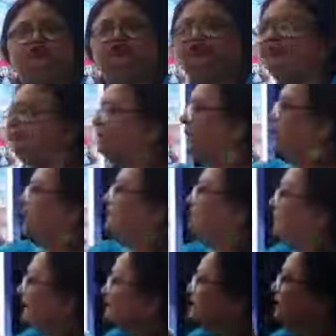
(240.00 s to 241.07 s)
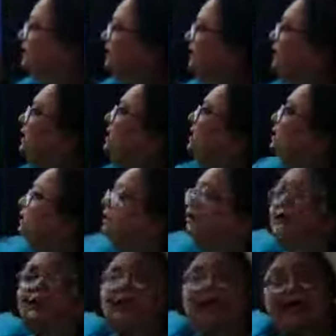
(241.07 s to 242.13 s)
do. Basically,
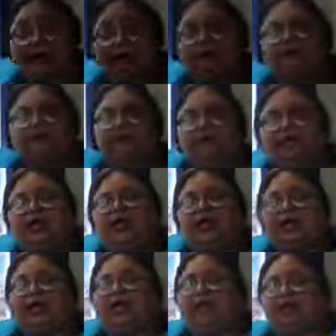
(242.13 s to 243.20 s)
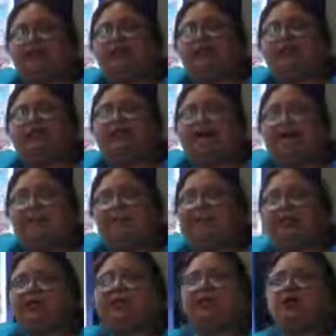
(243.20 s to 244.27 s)
and they are actually
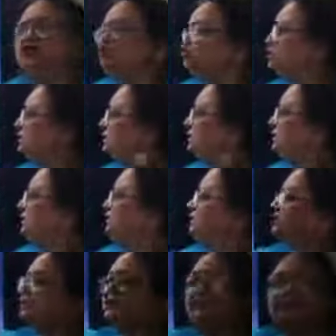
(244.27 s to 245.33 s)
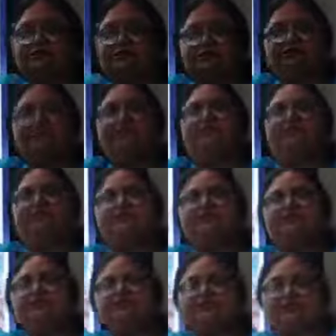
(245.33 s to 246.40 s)
happy to see the fraternity
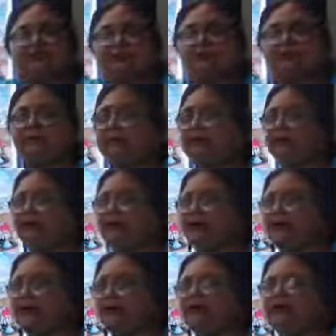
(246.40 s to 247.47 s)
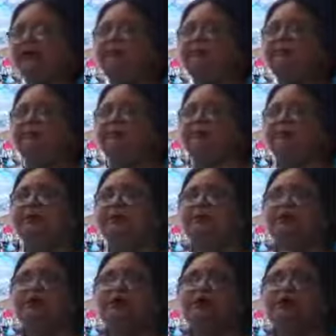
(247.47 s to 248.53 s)
where people
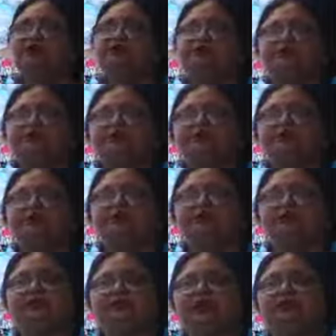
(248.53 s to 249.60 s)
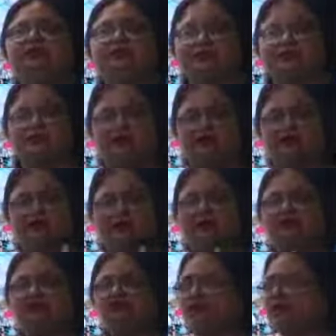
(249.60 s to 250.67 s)
belonging to different classes are
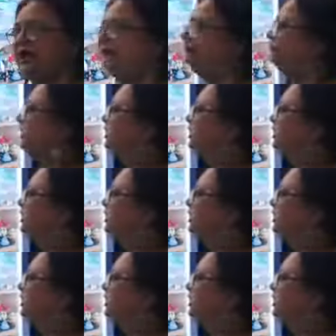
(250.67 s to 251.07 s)
trying to come